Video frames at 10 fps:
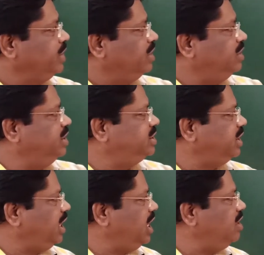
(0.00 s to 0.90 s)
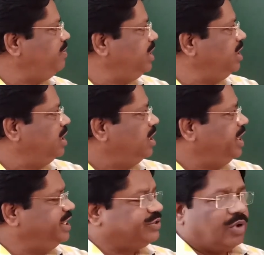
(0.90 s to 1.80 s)
this AB
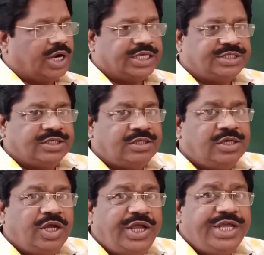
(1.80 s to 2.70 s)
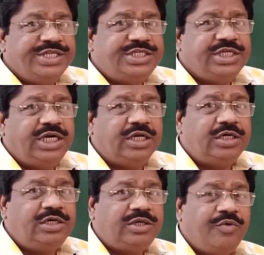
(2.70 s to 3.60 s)
is called as the
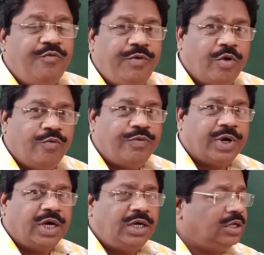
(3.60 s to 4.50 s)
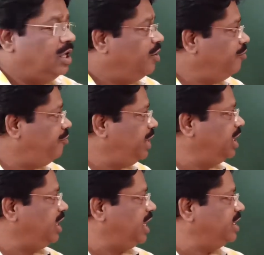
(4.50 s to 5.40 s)
incident wavefront,
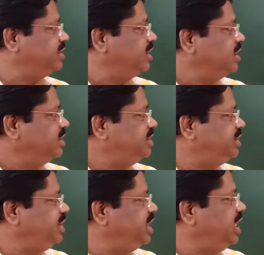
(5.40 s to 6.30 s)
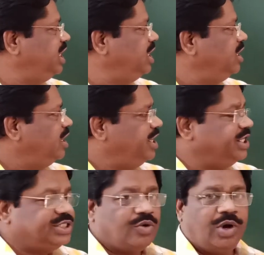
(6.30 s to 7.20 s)
whereas CD
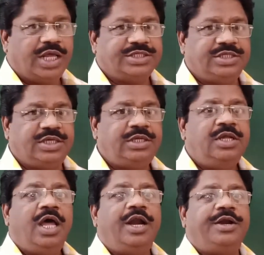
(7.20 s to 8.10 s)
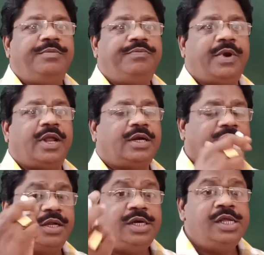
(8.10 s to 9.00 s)
is called as the
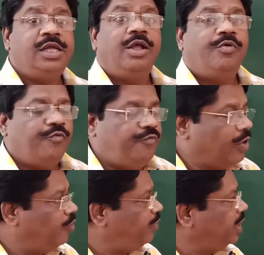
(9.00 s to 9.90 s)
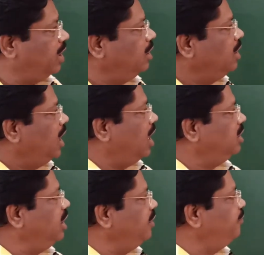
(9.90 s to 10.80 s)
reflected wavefront,
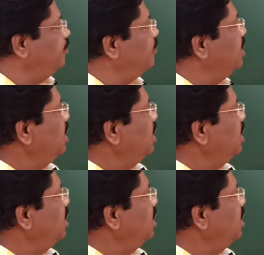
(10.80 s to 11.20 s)
and therefore